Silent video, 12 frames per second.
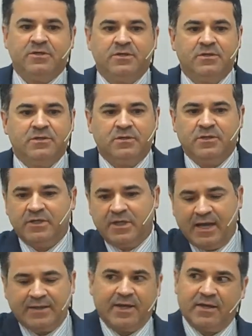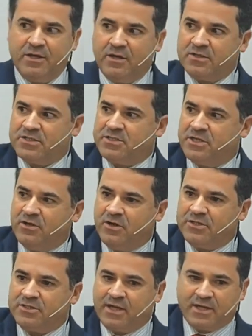and buy
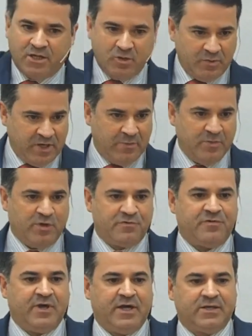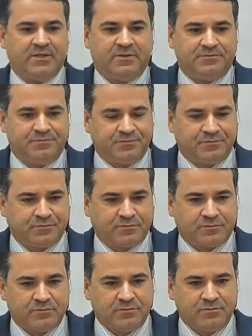the lamb and say, oh,
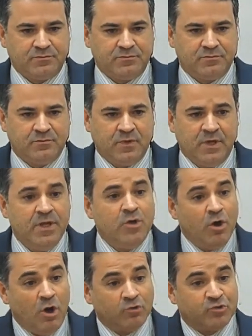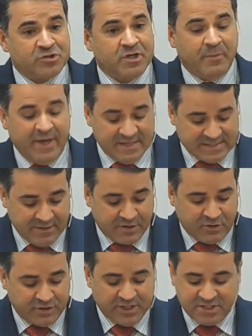here, high priest, here's my
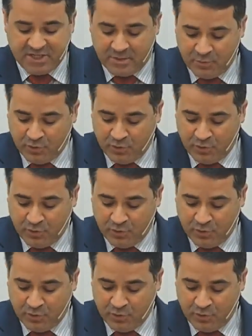offer.